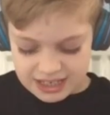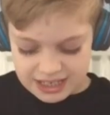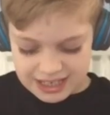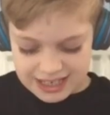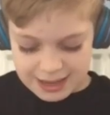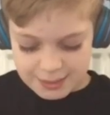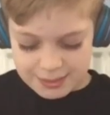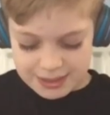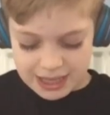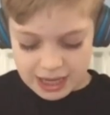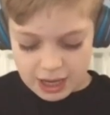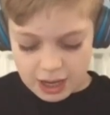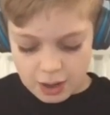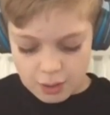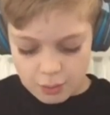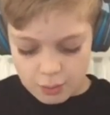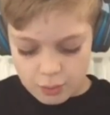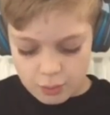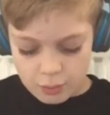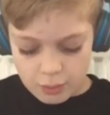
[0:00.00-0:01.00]
Here we
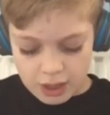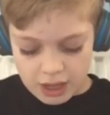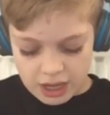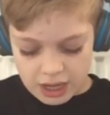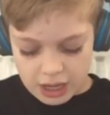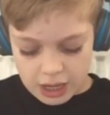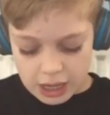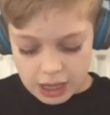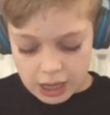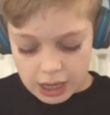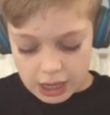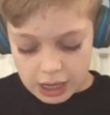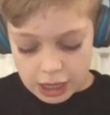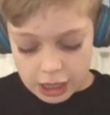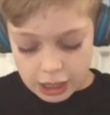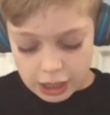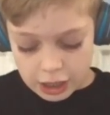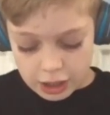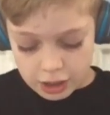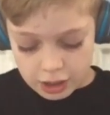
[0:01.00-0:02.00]
go!
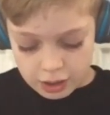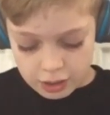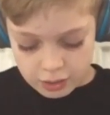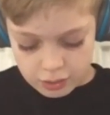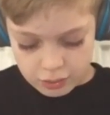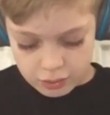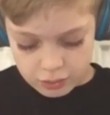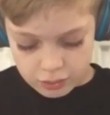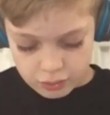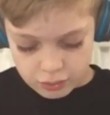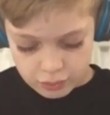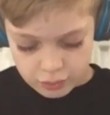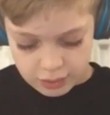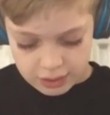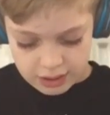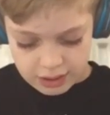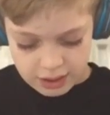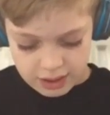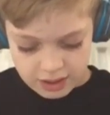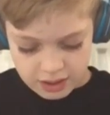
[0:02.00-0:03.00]
Woohoo!
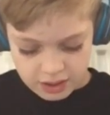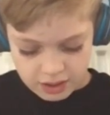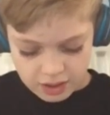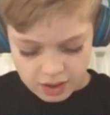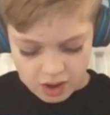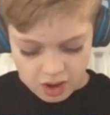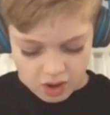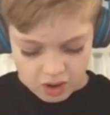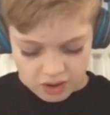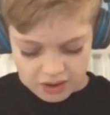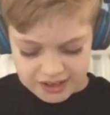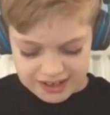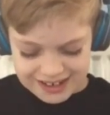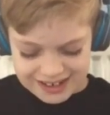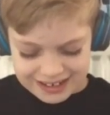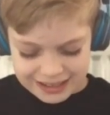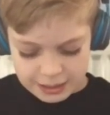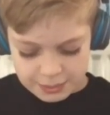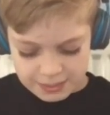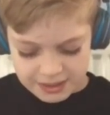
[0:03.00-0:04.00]
Oh, I
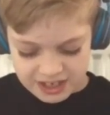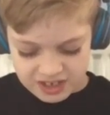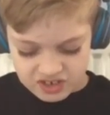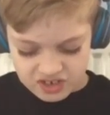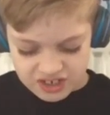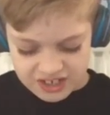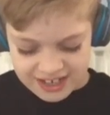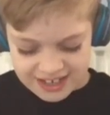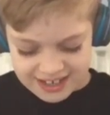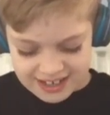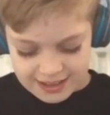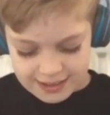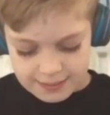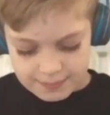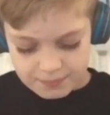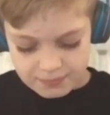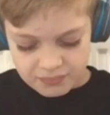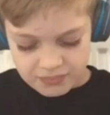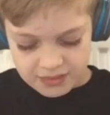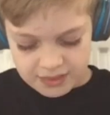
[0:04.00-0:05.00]
nearly reached it.
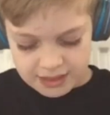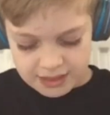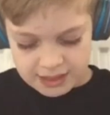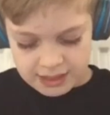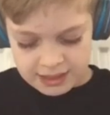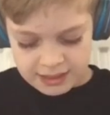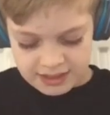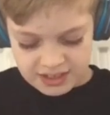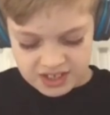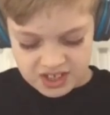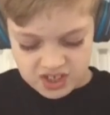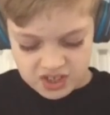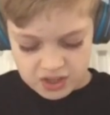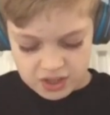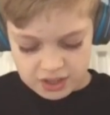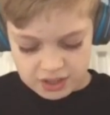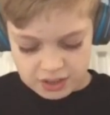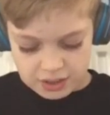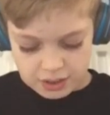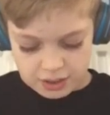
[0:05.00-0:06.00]
This is
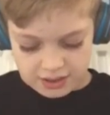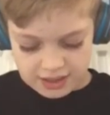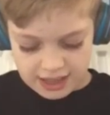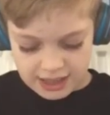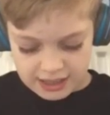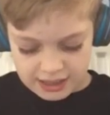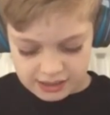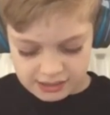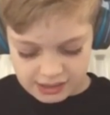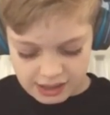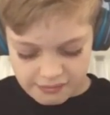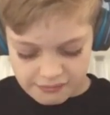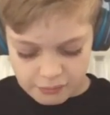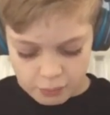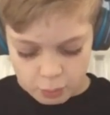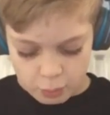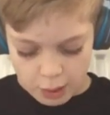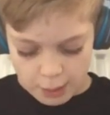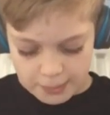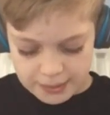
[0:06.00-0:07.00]
the kind of
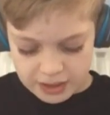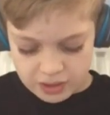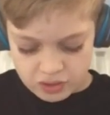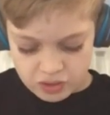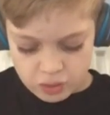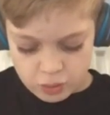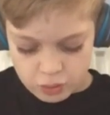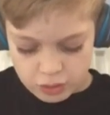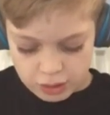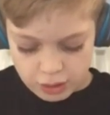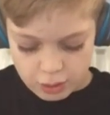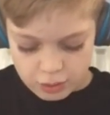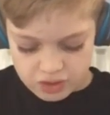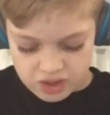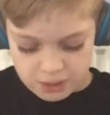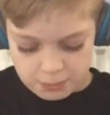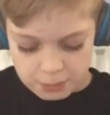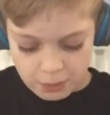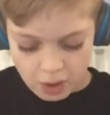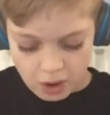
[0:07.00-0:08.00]
level where we can do
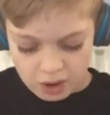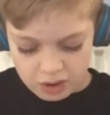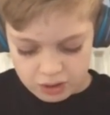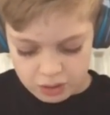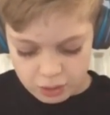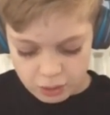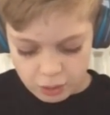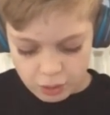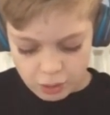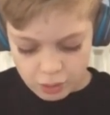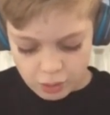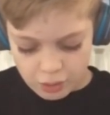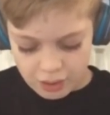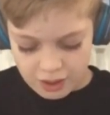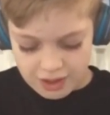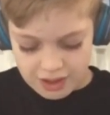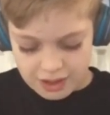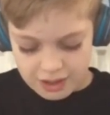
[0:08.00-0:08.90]
loads of parkour.